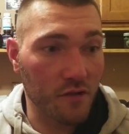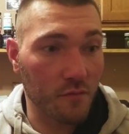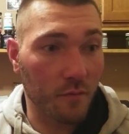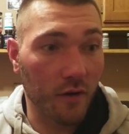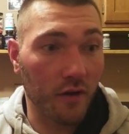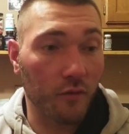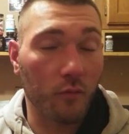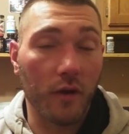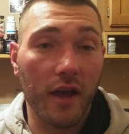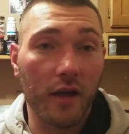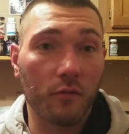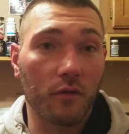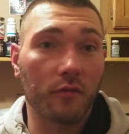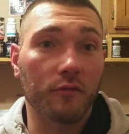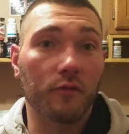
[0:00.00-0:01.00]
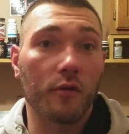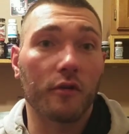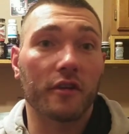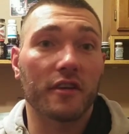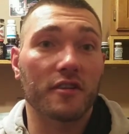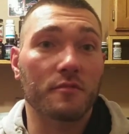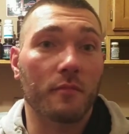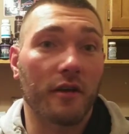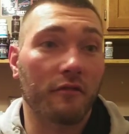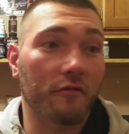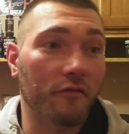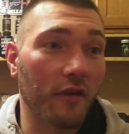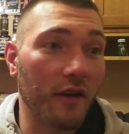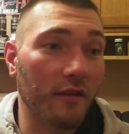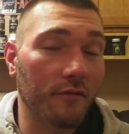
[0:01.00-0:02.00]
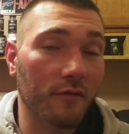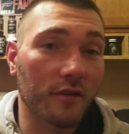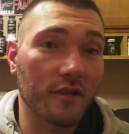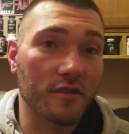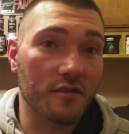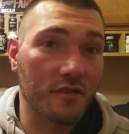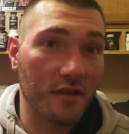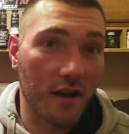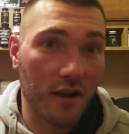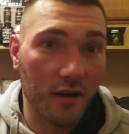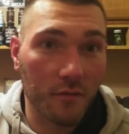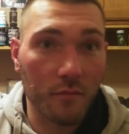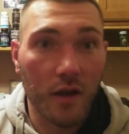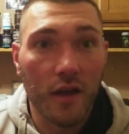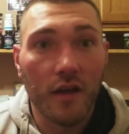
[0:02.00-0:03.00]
But Rad140 is my favorite SARM